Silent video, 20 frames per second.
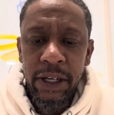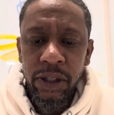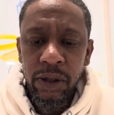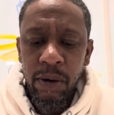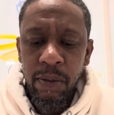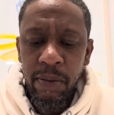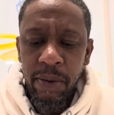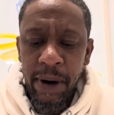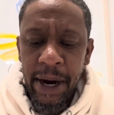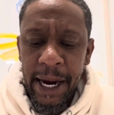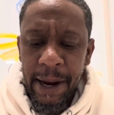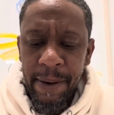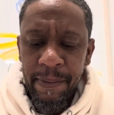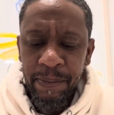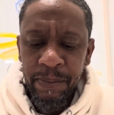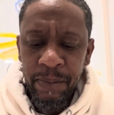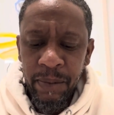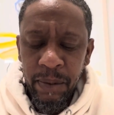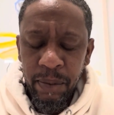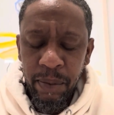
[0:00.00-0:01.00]

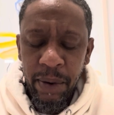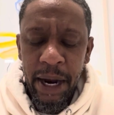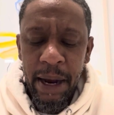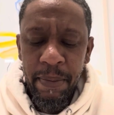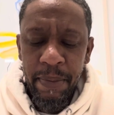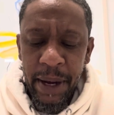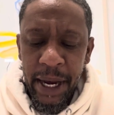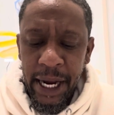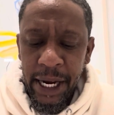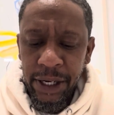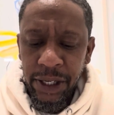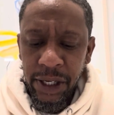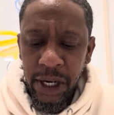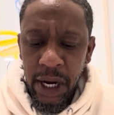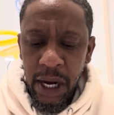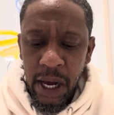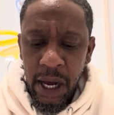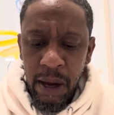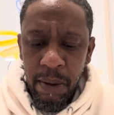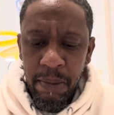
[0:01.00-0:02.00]
brand page.
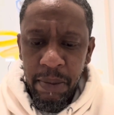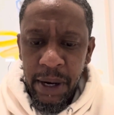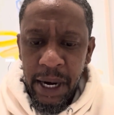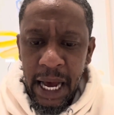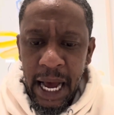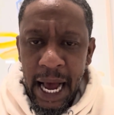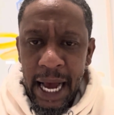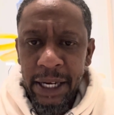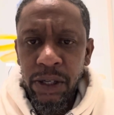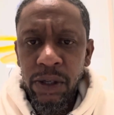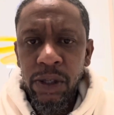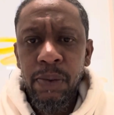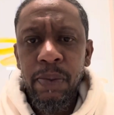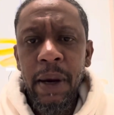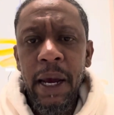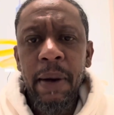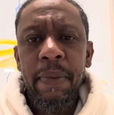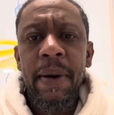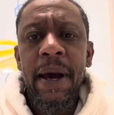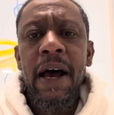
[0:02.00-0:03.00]
But I use
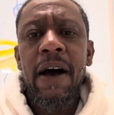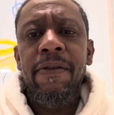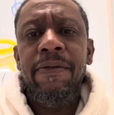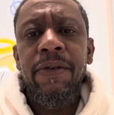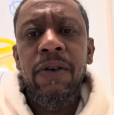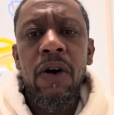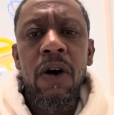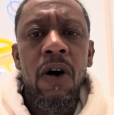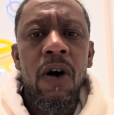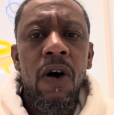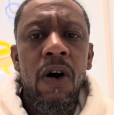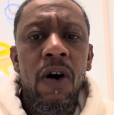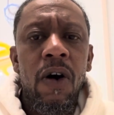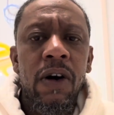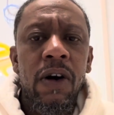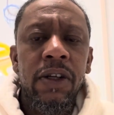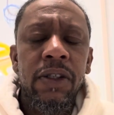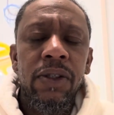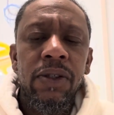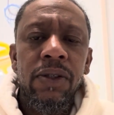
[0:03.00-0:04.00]
PayPal for
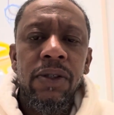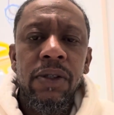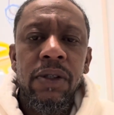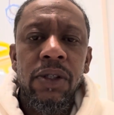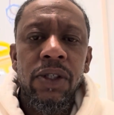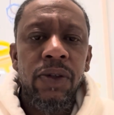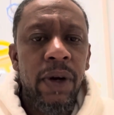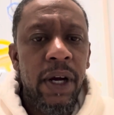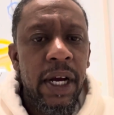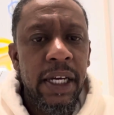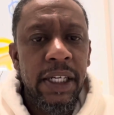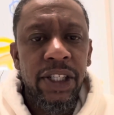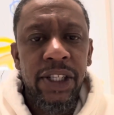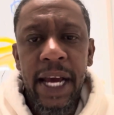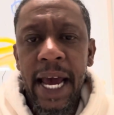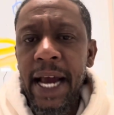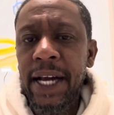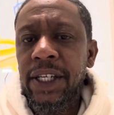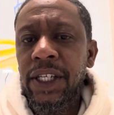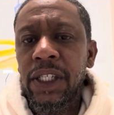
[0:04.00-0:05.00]
all
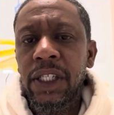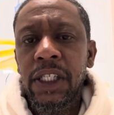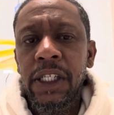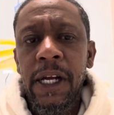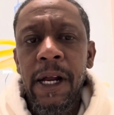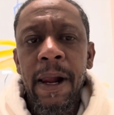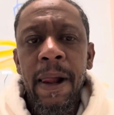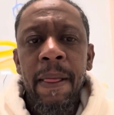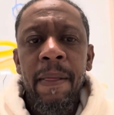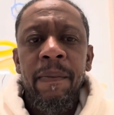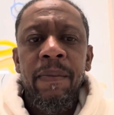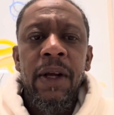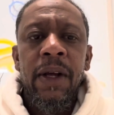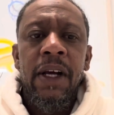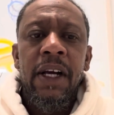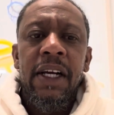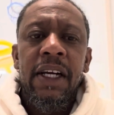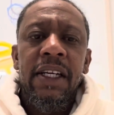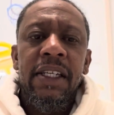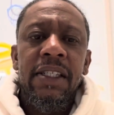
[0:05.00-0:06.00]
transactions.
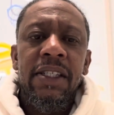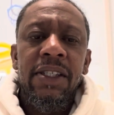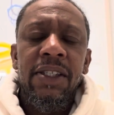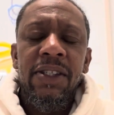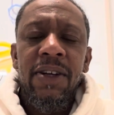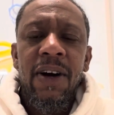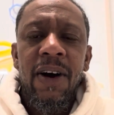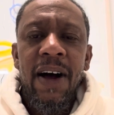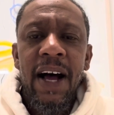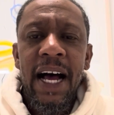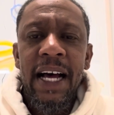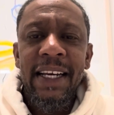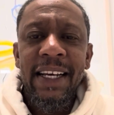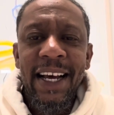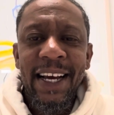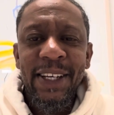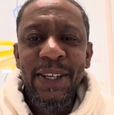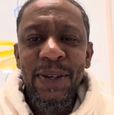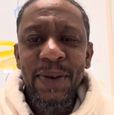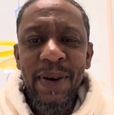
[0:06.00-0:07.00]

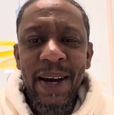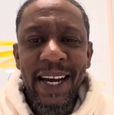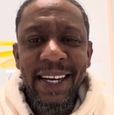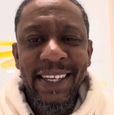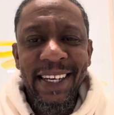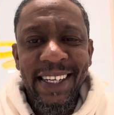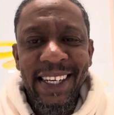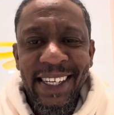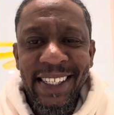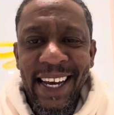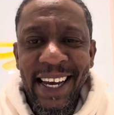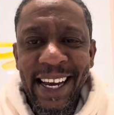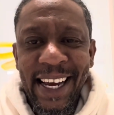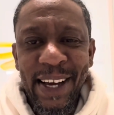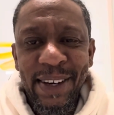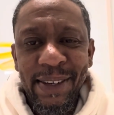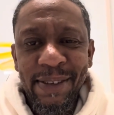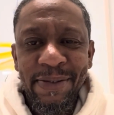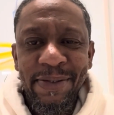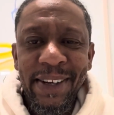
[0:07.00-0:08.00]
I do hate that they take
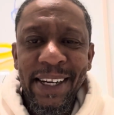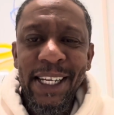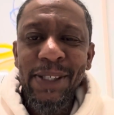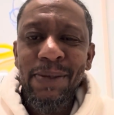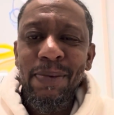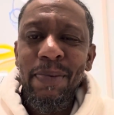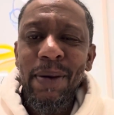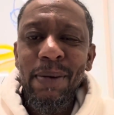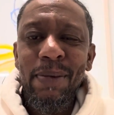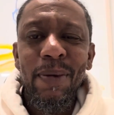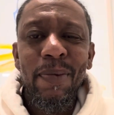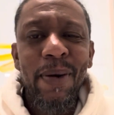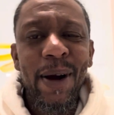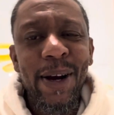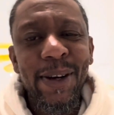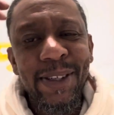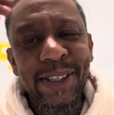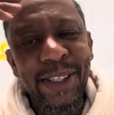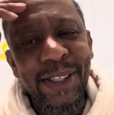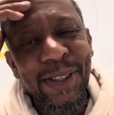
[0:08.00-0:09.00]
out the fees when people
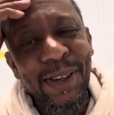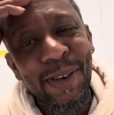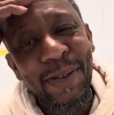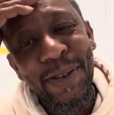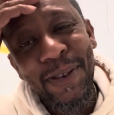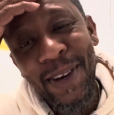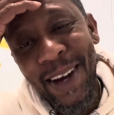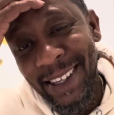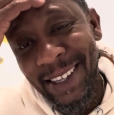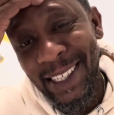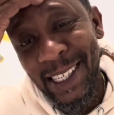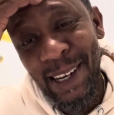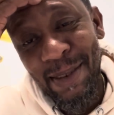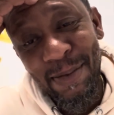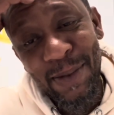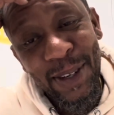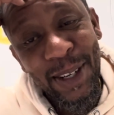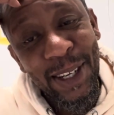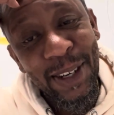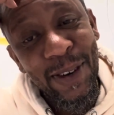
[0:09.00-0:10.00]
purchase. So if you got
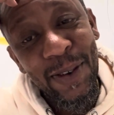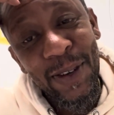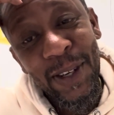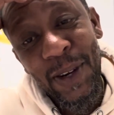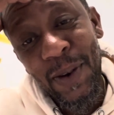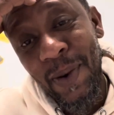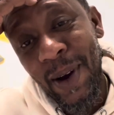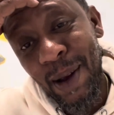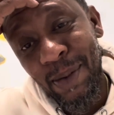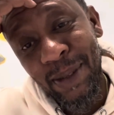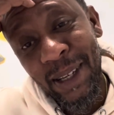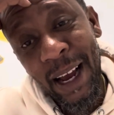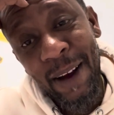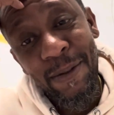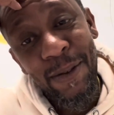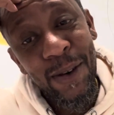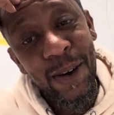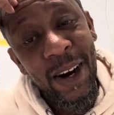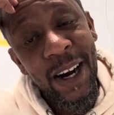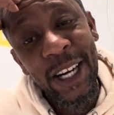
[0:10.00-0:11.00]
something on your website
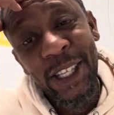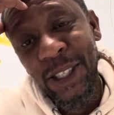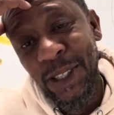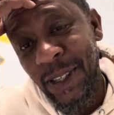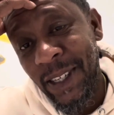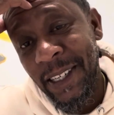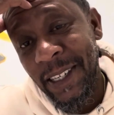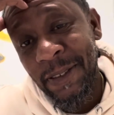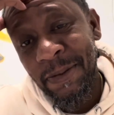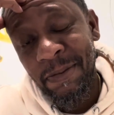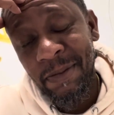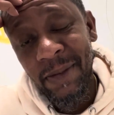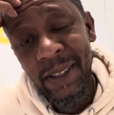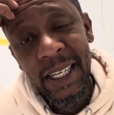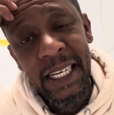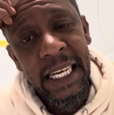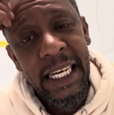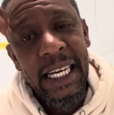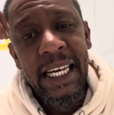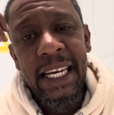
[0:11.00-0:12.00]
for $100,
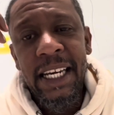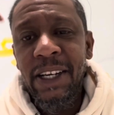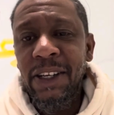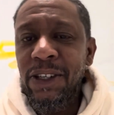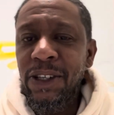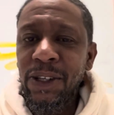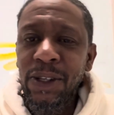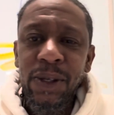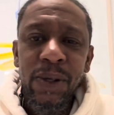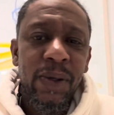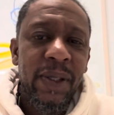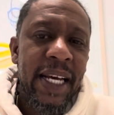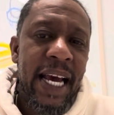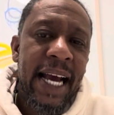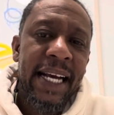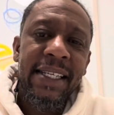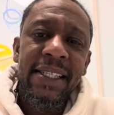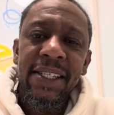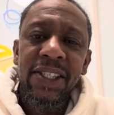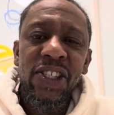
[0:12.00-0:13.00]
you do
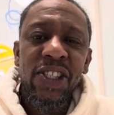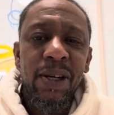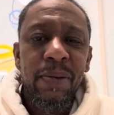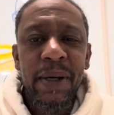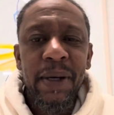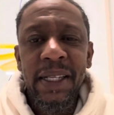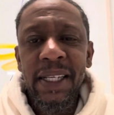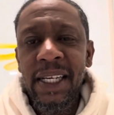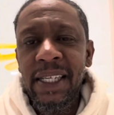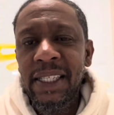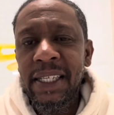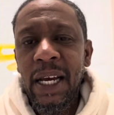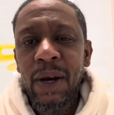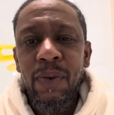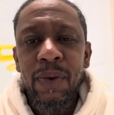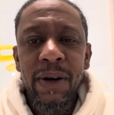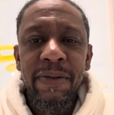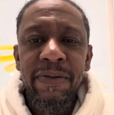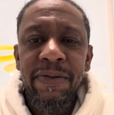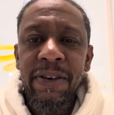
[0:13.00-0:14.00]
tax and shipping, let's say
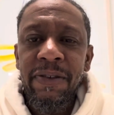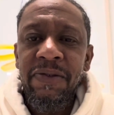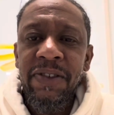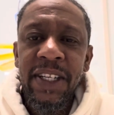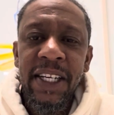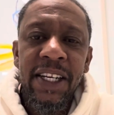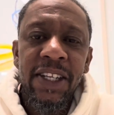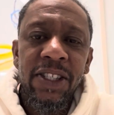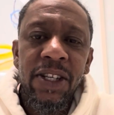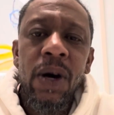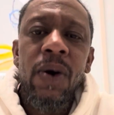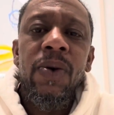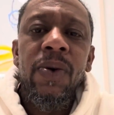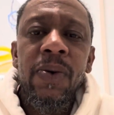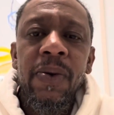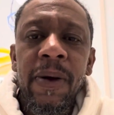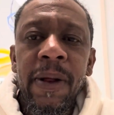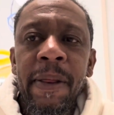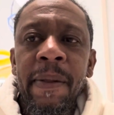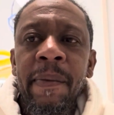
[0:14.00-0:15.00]
$115 total.